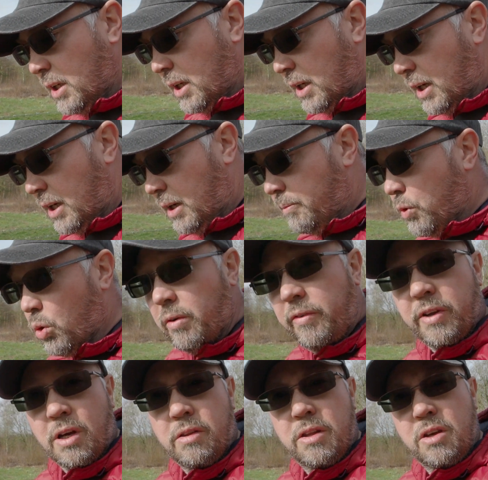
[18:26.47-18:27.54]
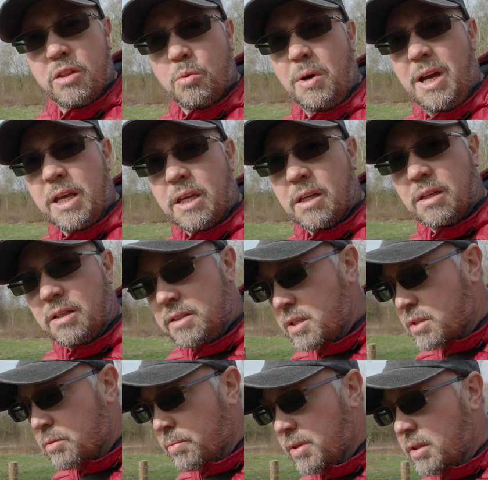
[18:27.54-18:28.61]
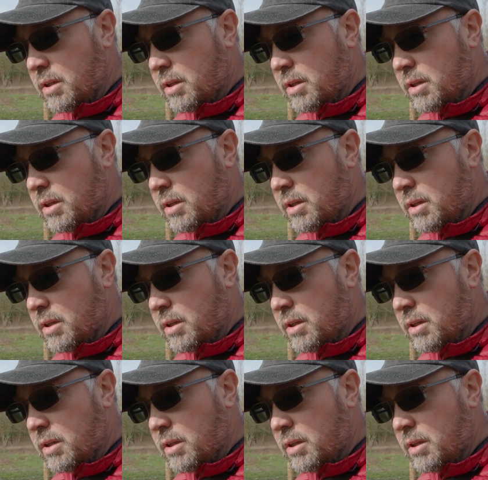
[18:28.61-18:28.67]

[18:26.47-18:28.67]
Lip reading: or have you gone the other way? Is it something